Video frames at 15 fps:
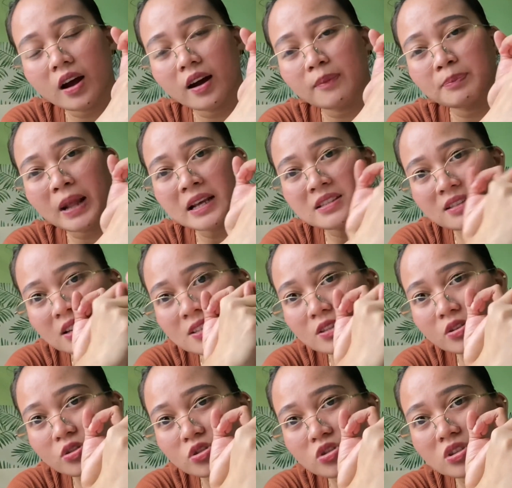plastic
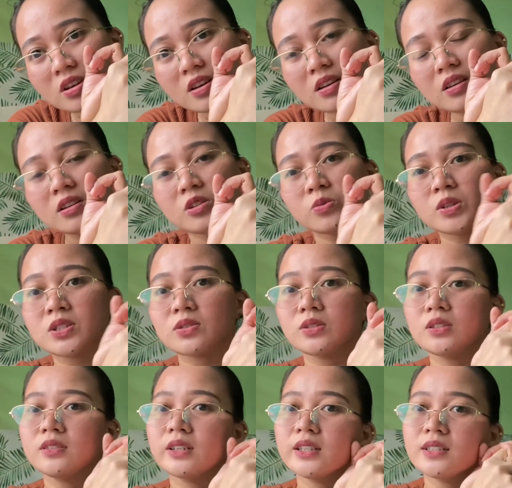surgeon was
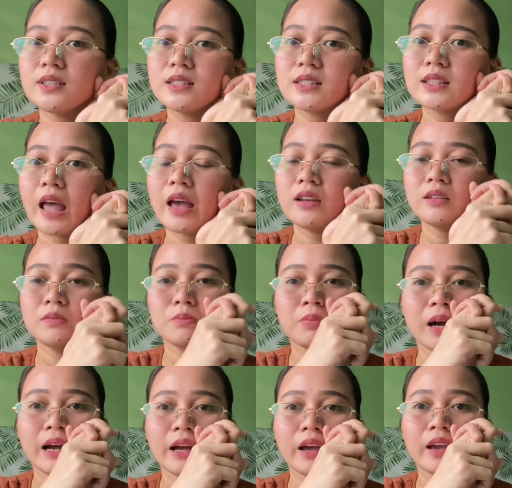already
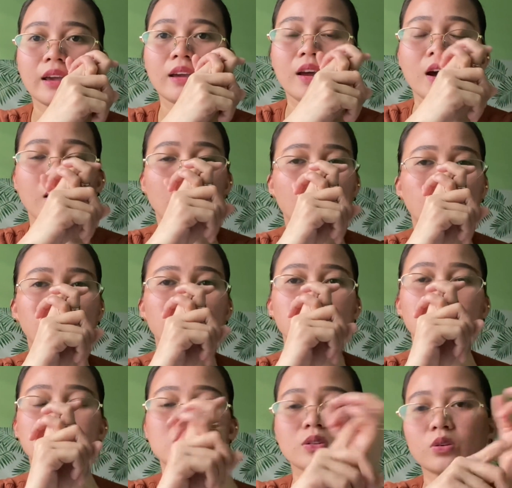standby or
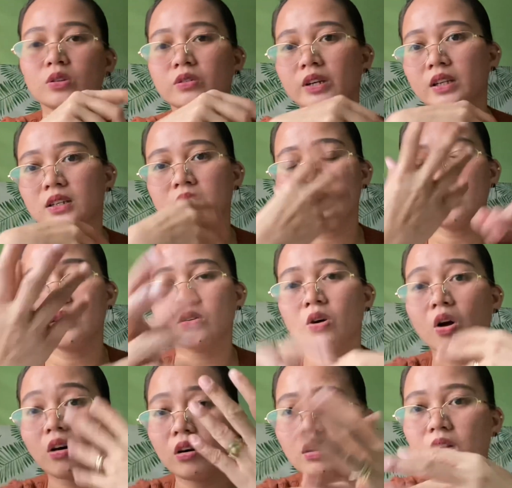was already
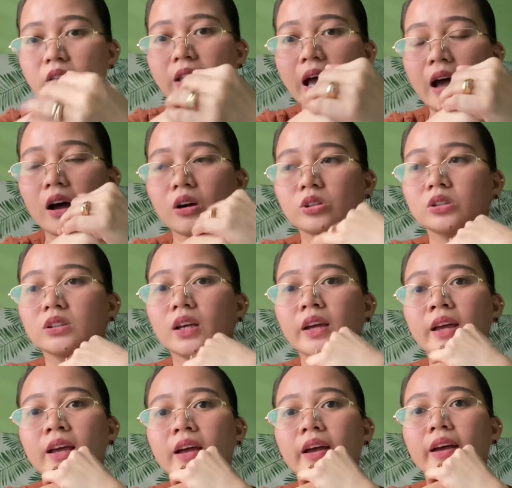called out.
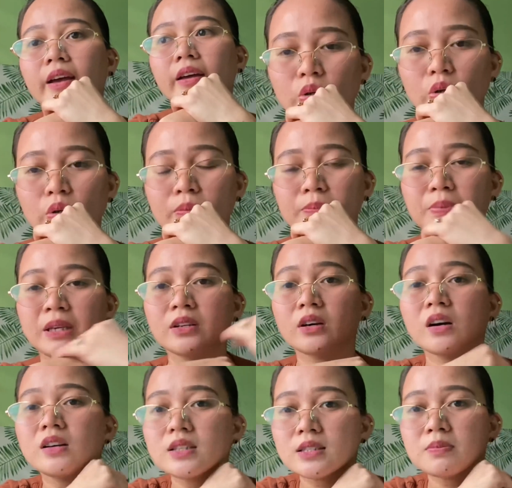And
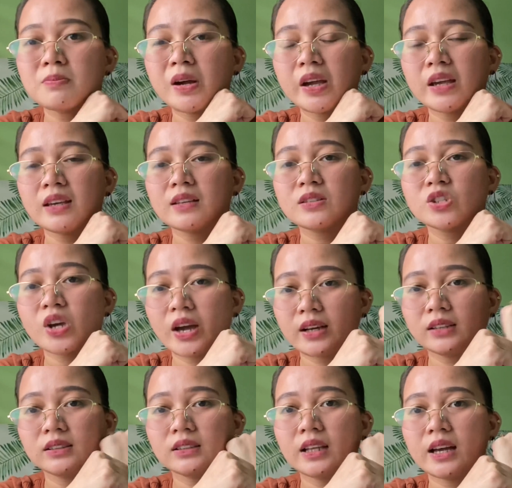because my
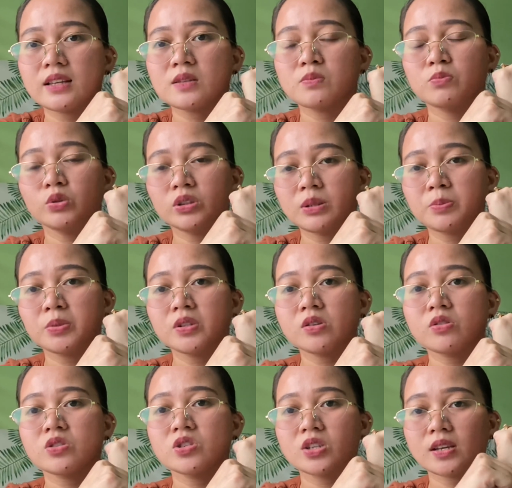child has multiple
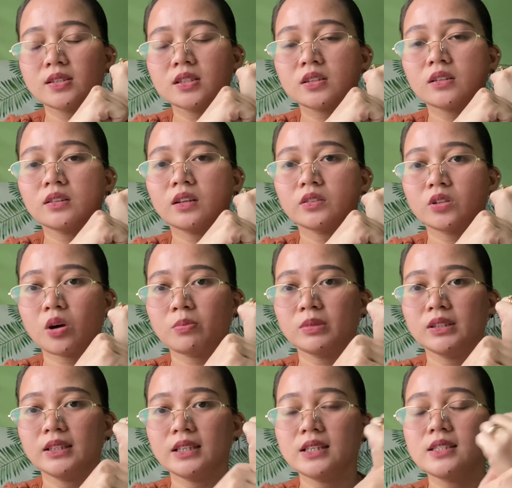congenital
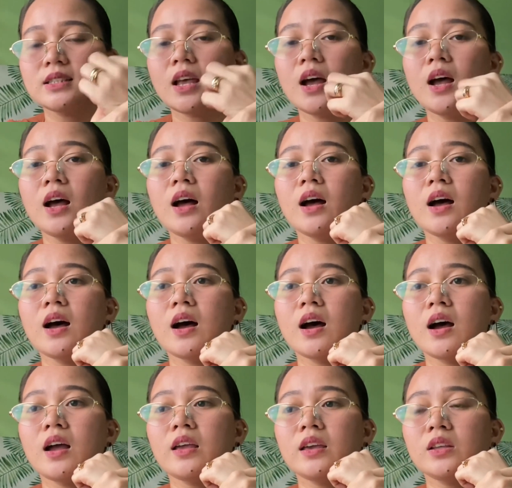anomalies,
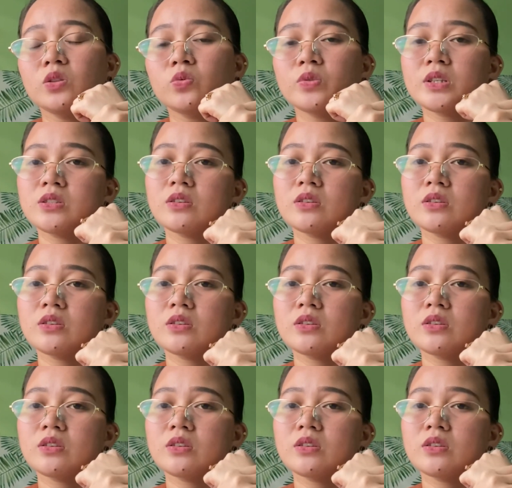it was